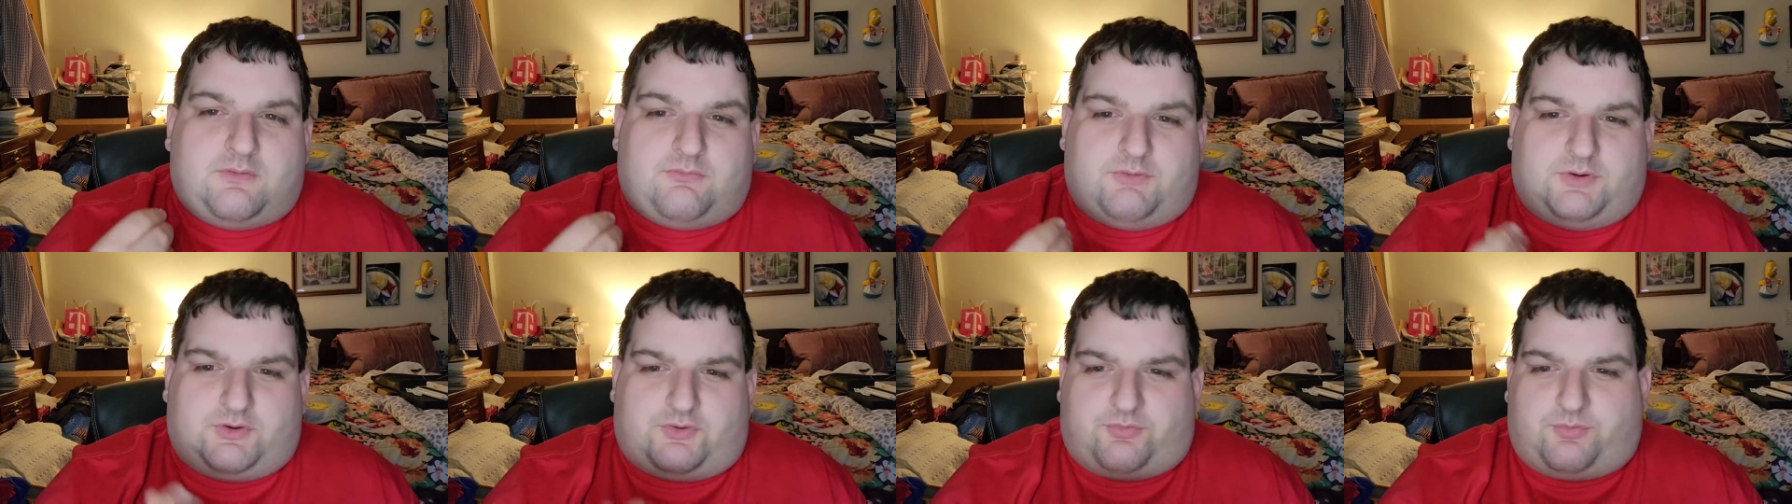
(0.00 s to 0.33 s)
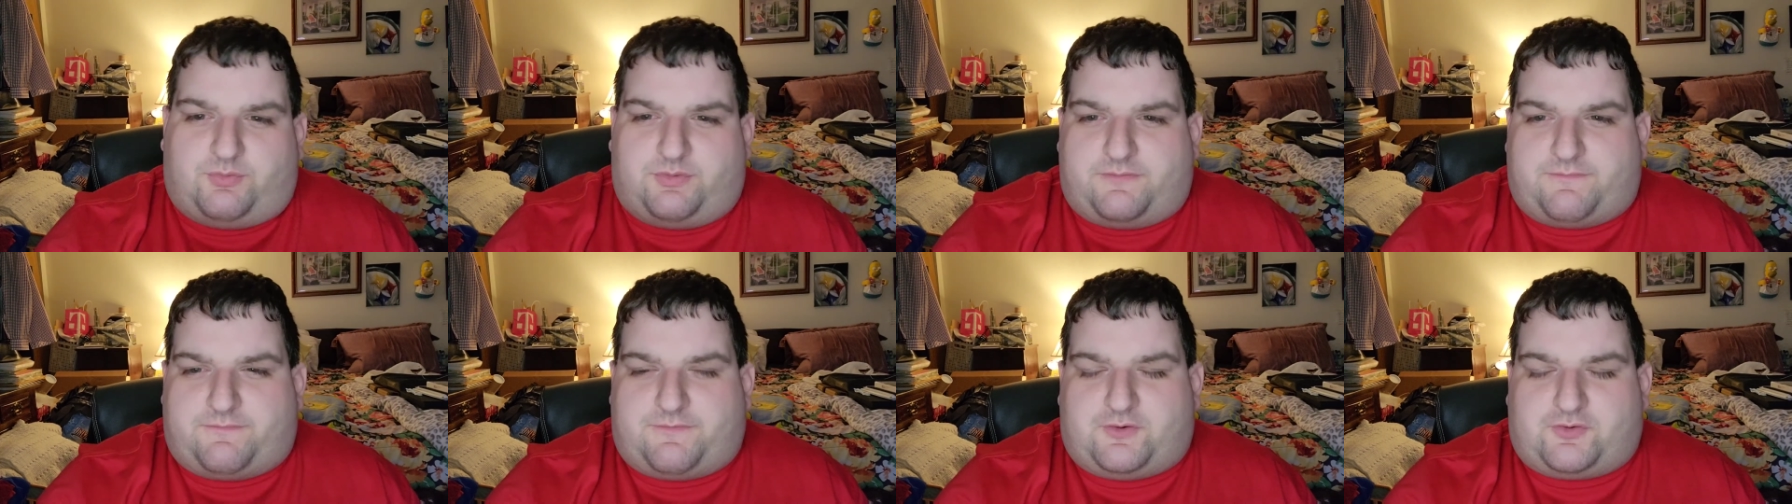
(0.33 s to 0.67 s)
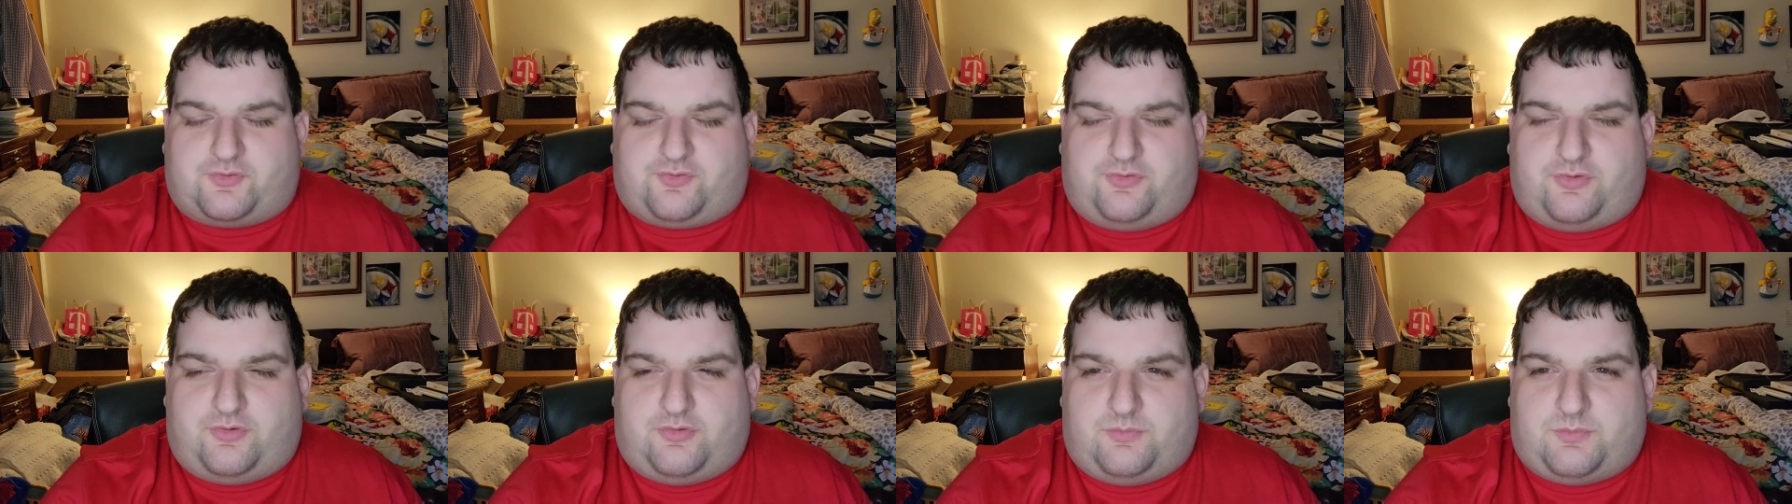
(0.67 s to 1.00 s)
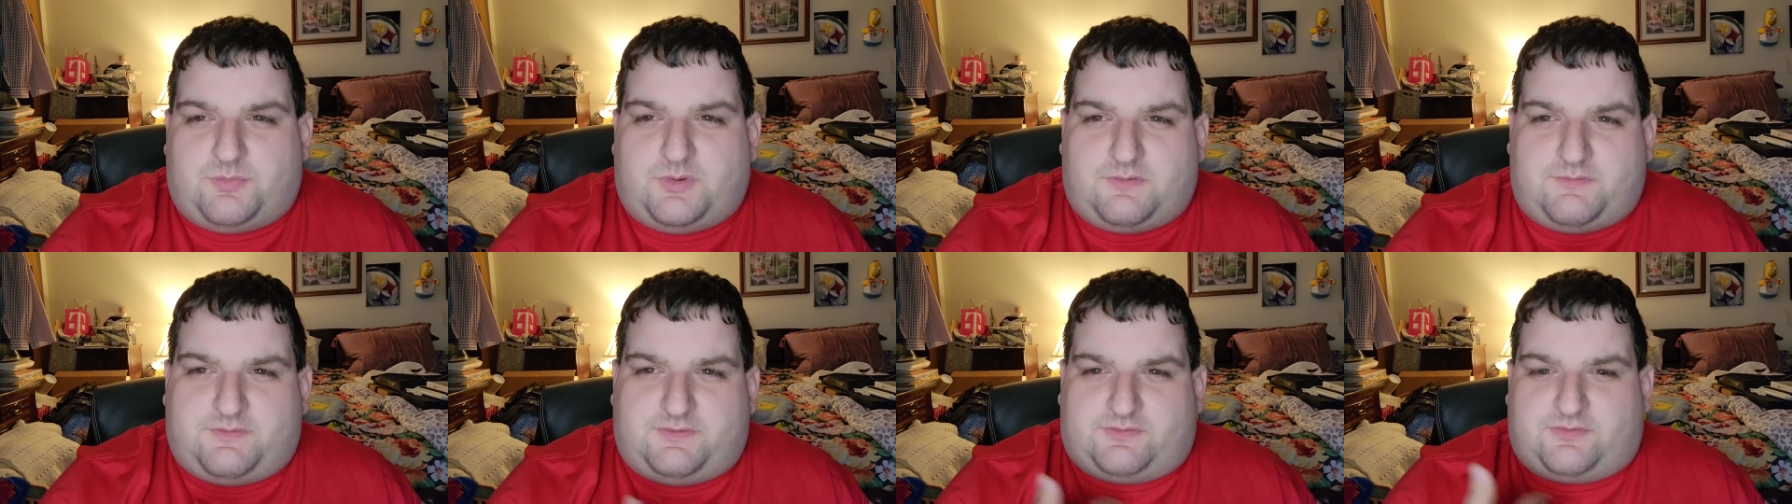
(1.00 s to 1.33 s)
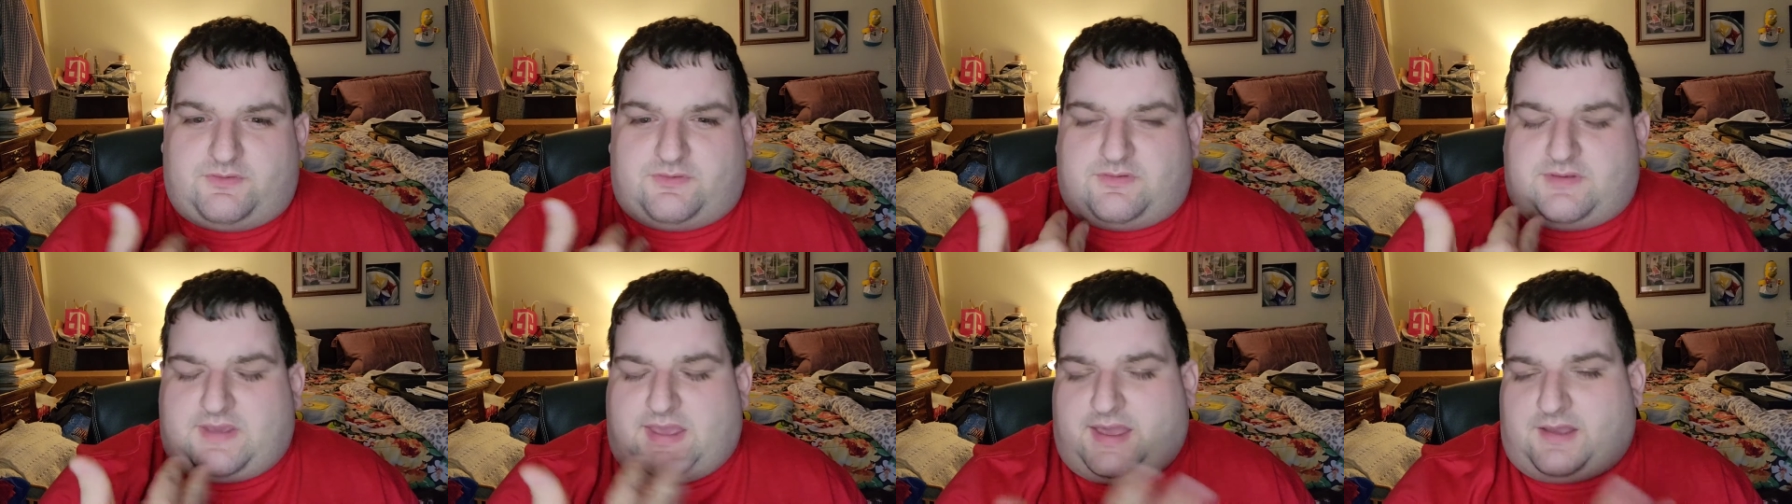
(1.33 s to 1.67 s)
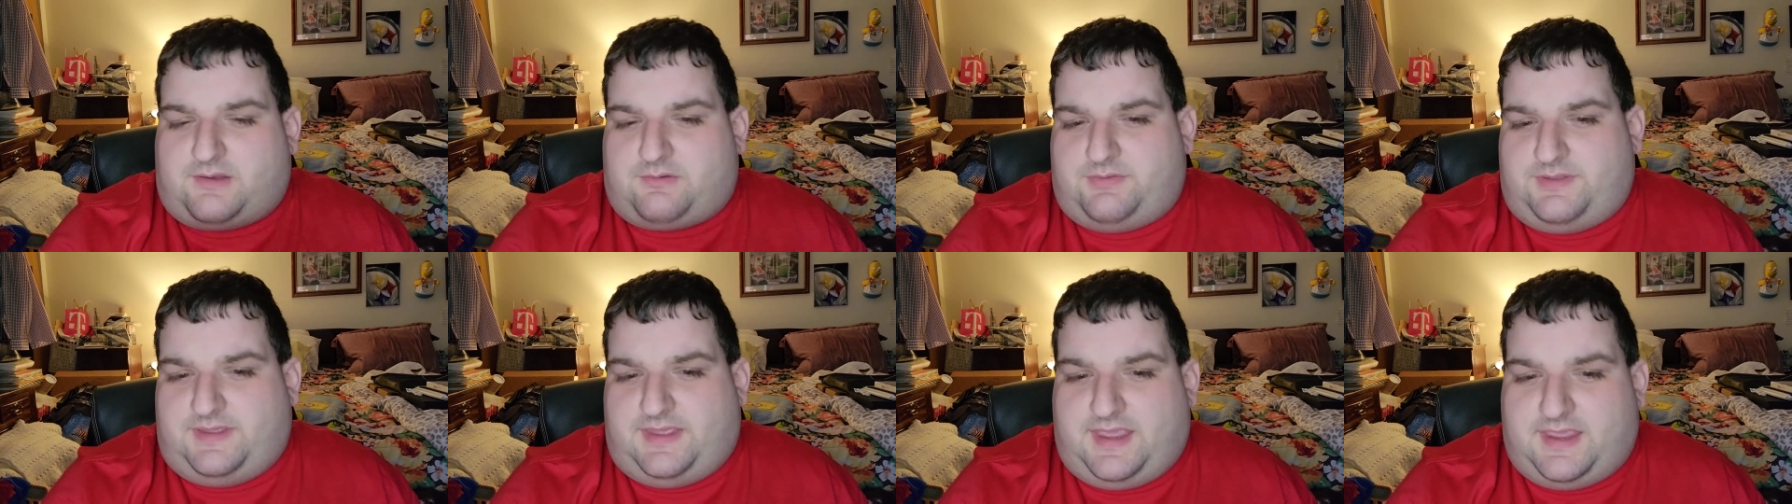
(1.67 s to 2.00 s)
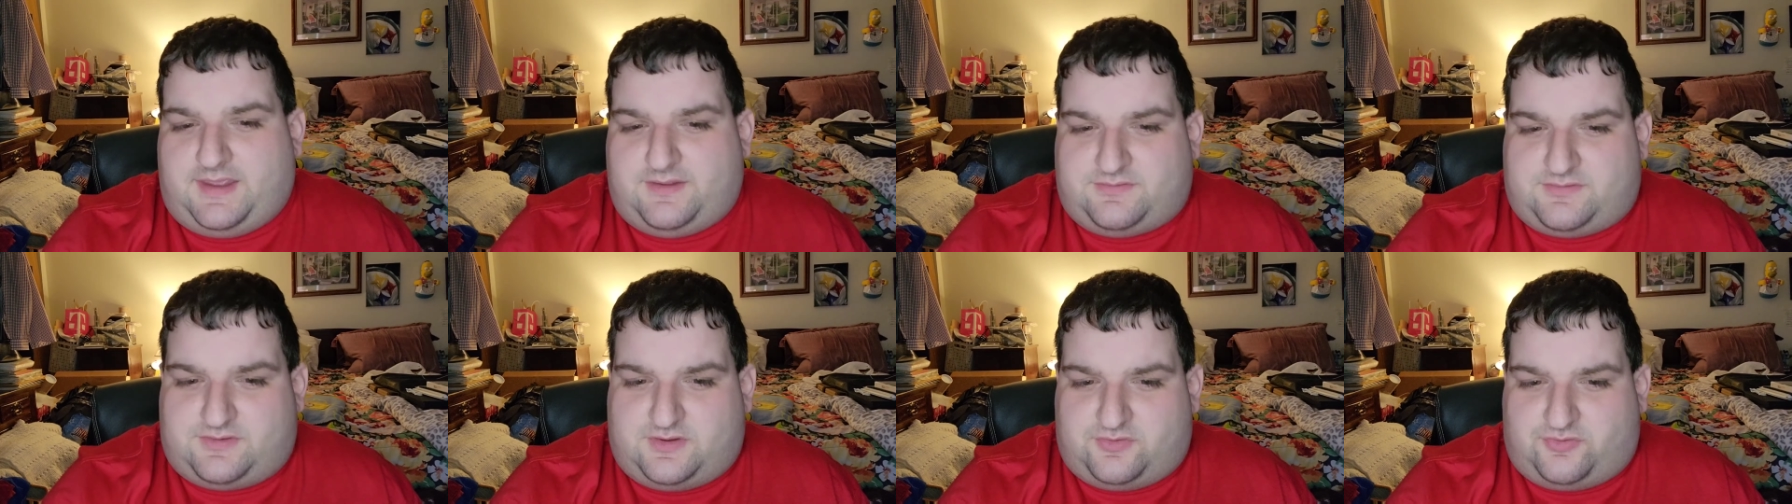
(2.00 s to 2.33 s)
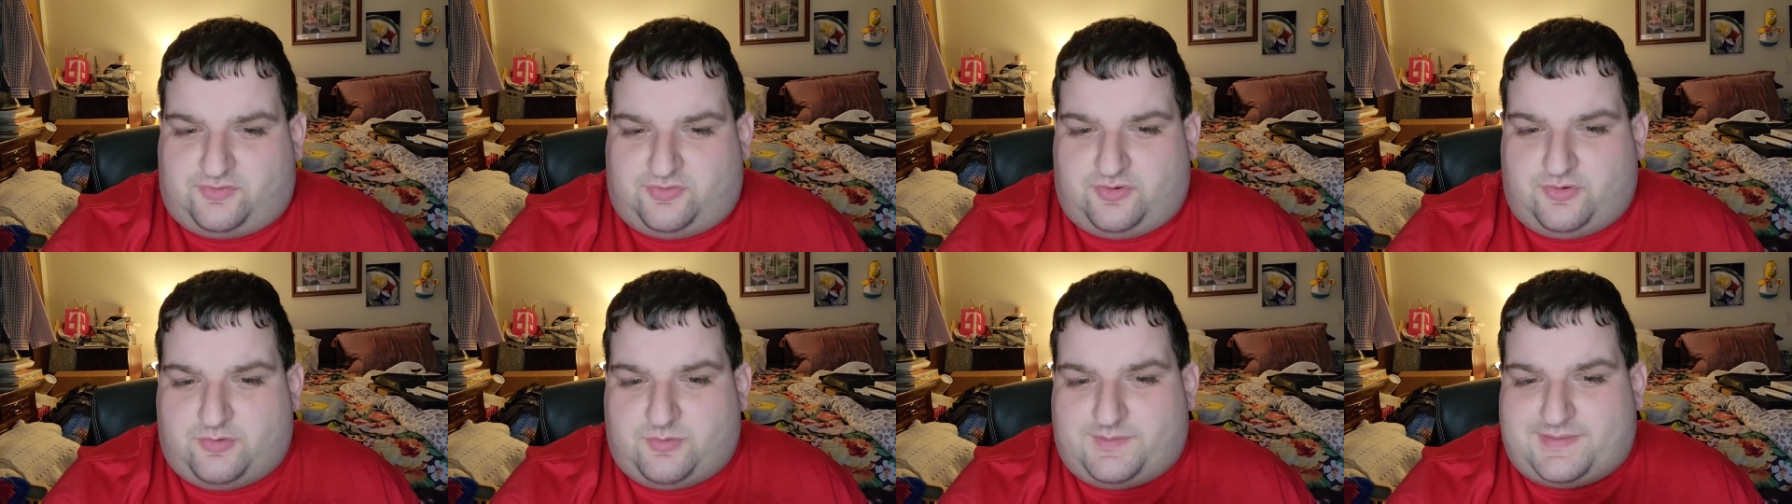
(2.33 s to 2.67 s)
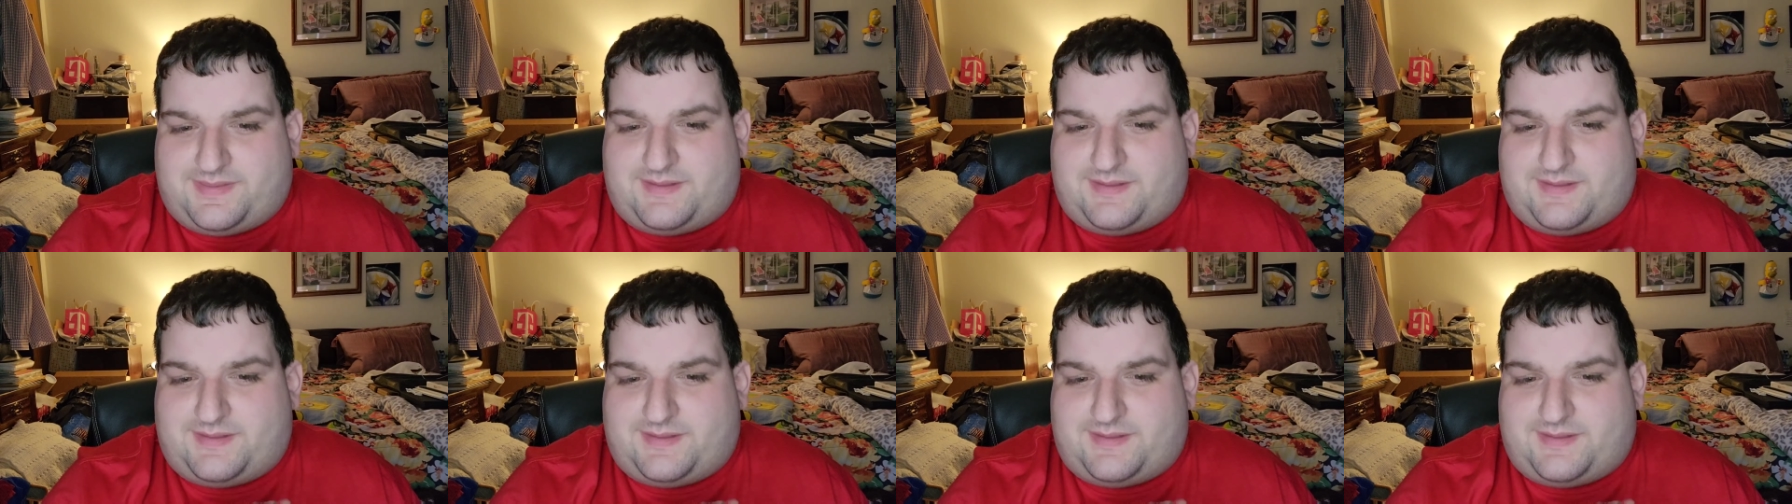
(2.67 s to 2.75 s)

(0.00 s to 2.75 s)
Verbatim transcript: which were the first two movies to tackle the AIDS issue,